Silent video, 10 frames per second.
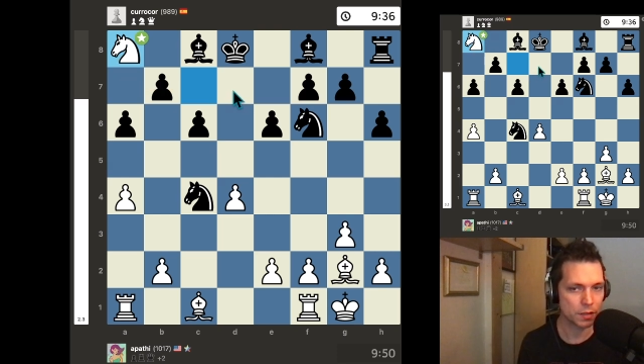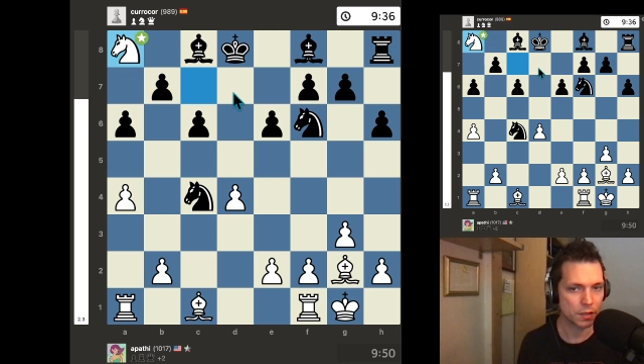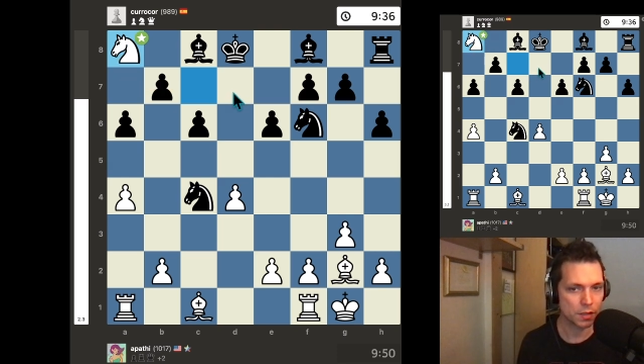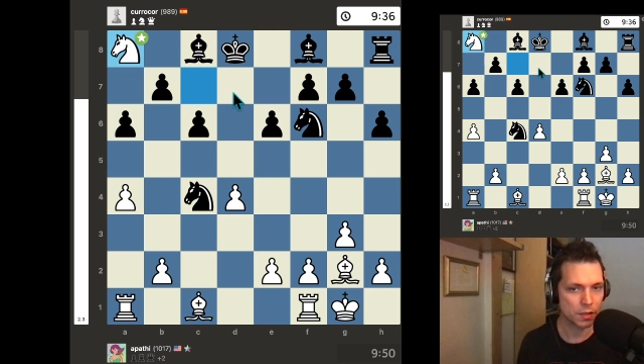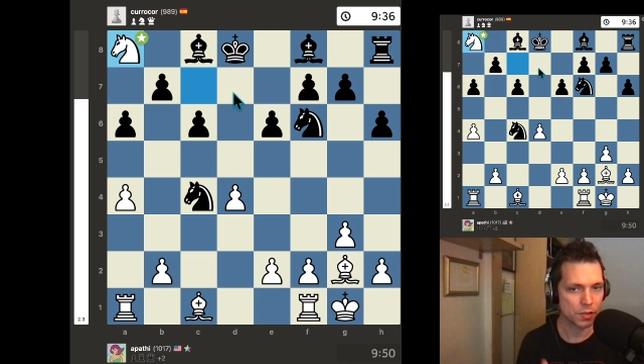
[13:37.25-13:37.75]

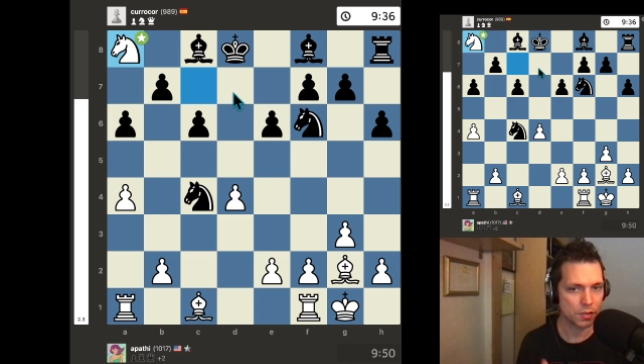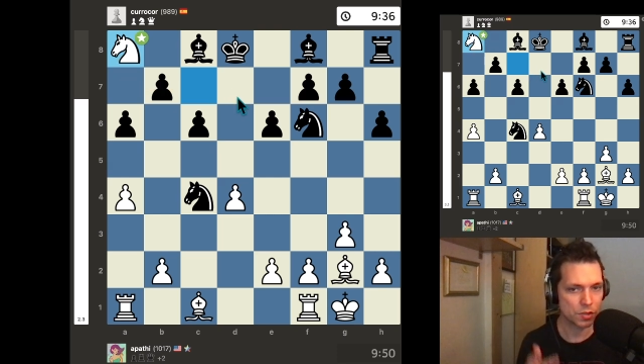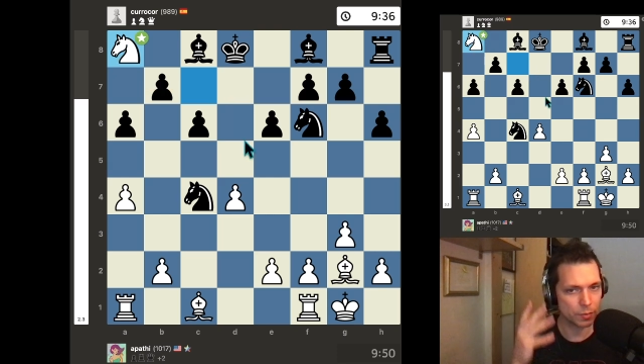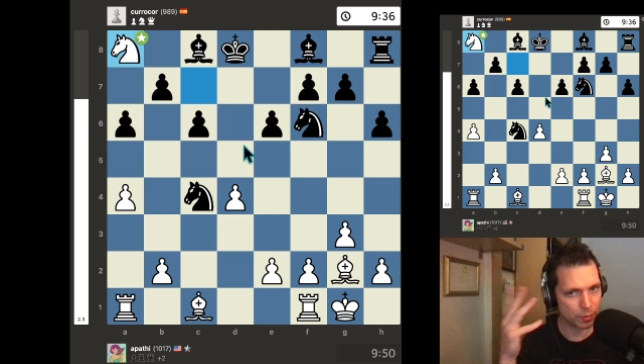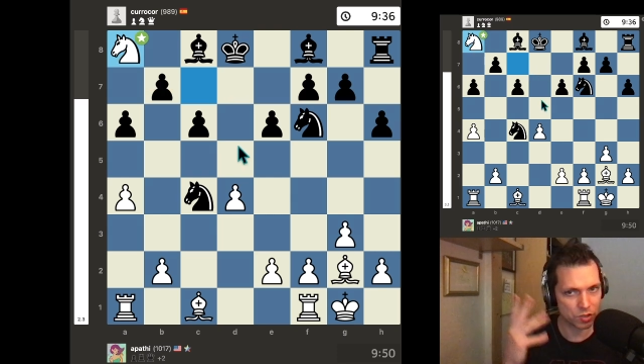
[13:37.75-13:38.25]
So maybe it's
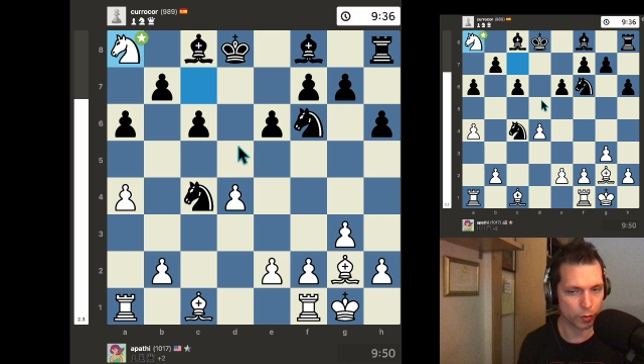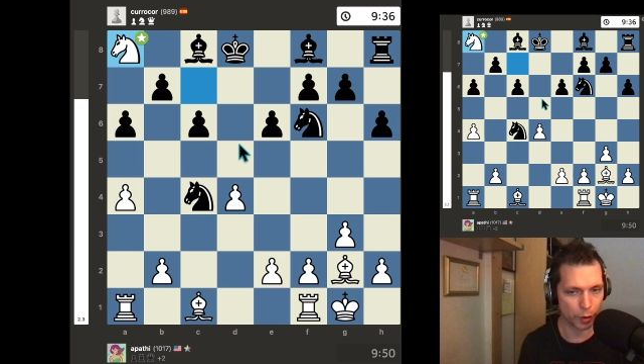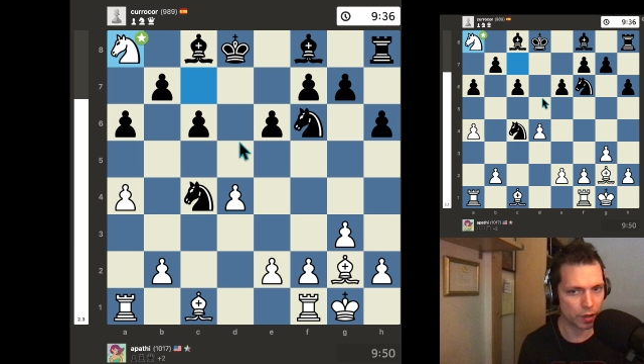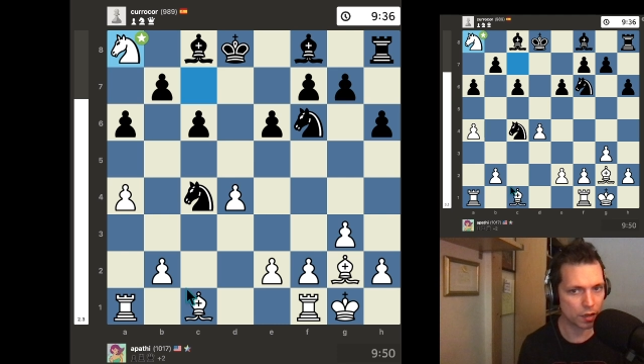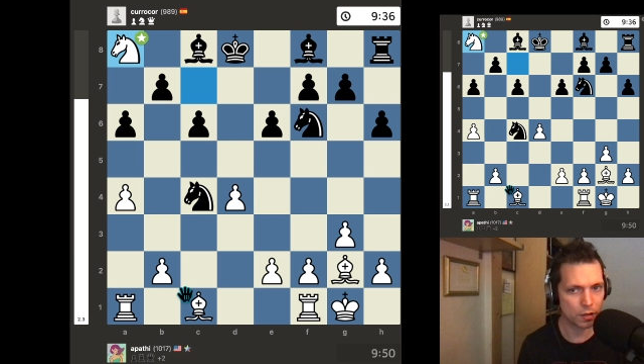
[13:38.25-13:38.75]
just forward
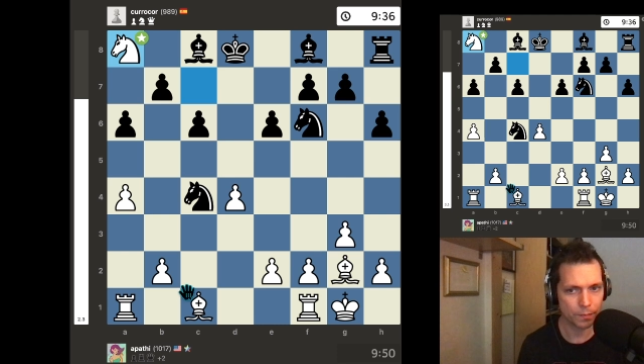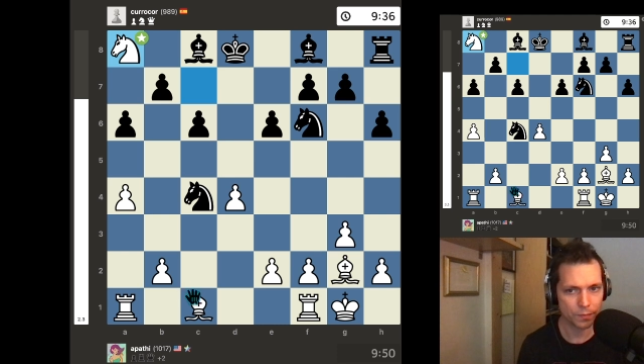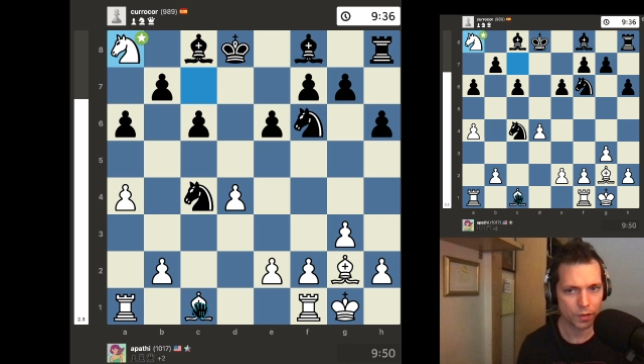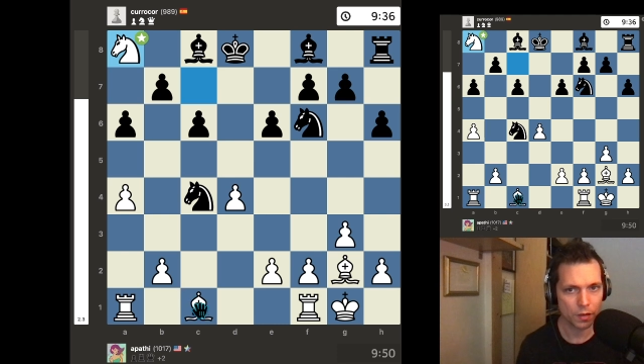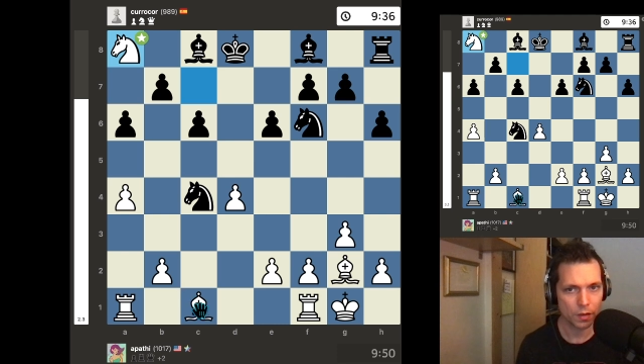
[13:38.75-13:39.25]
thinking,
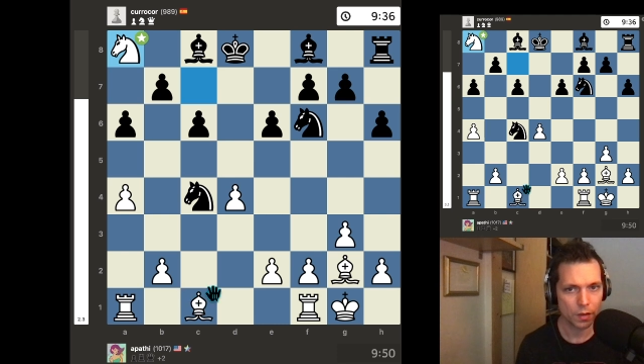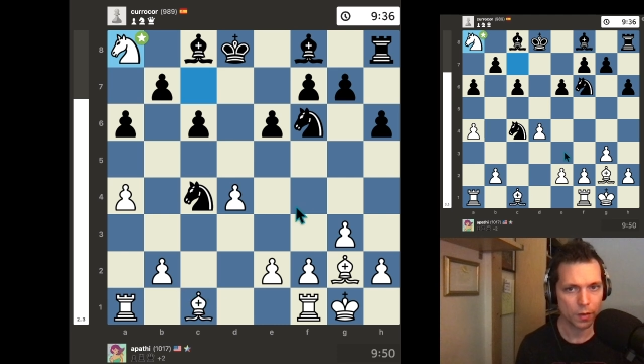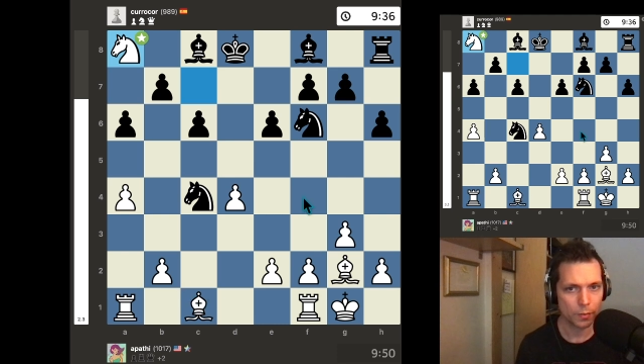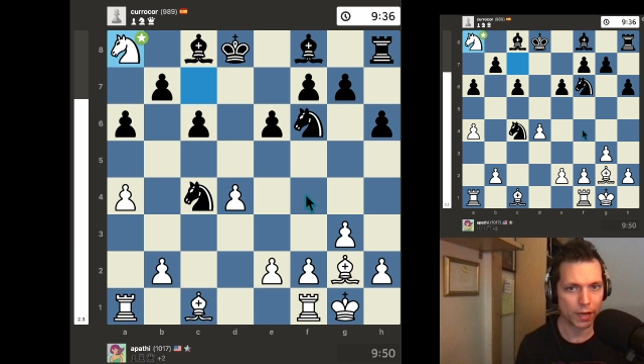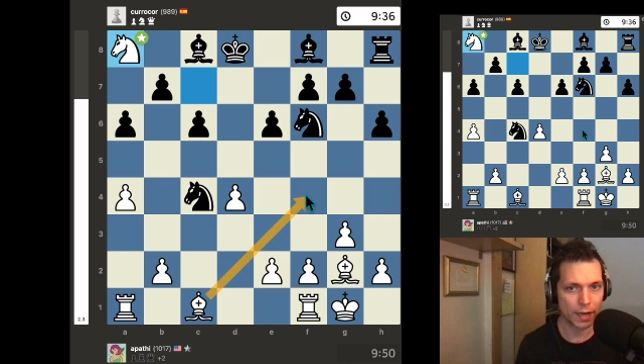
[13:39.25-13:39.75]

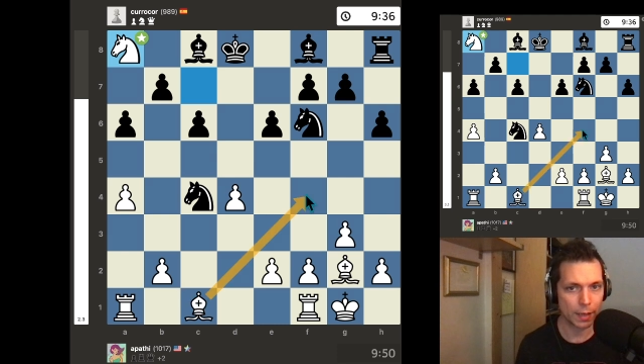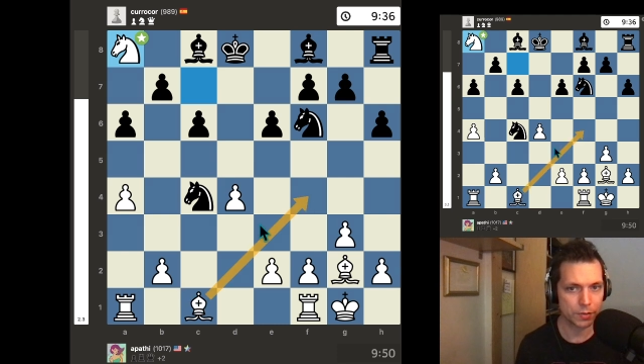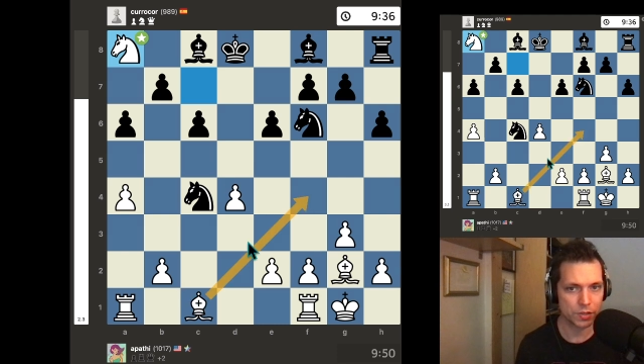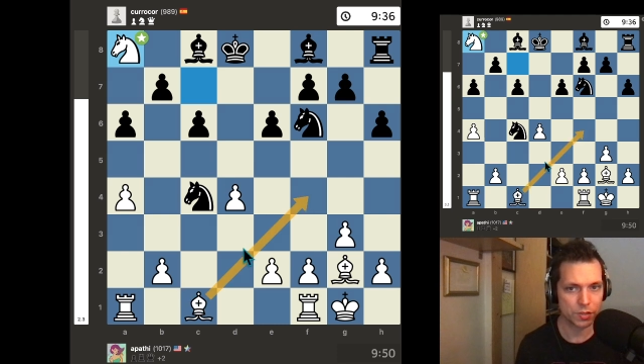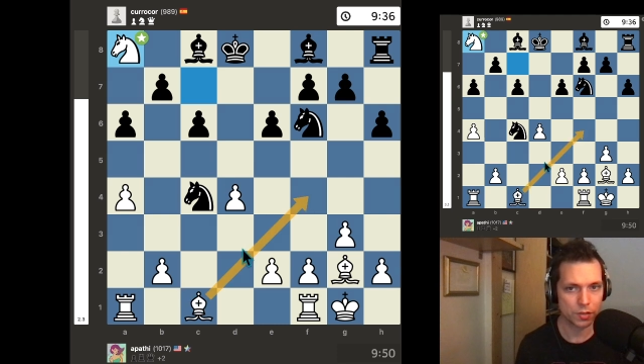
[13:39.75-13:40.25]
perhaps